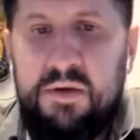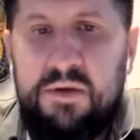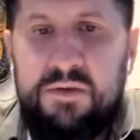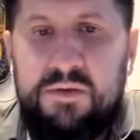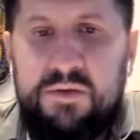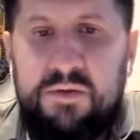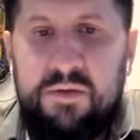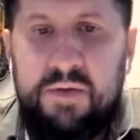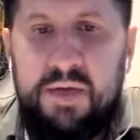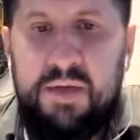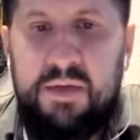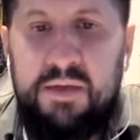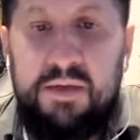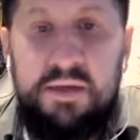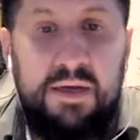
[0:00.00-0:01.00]
so that,
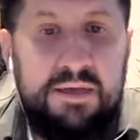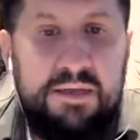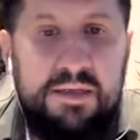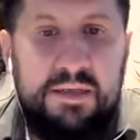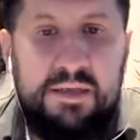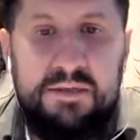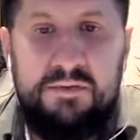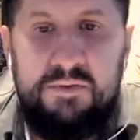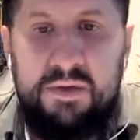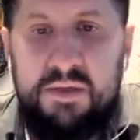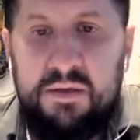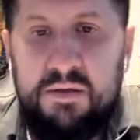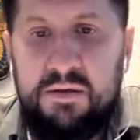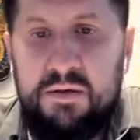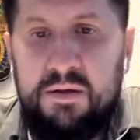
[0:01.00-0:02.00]
as it is
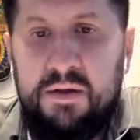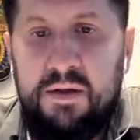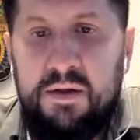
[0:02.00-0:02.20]
written,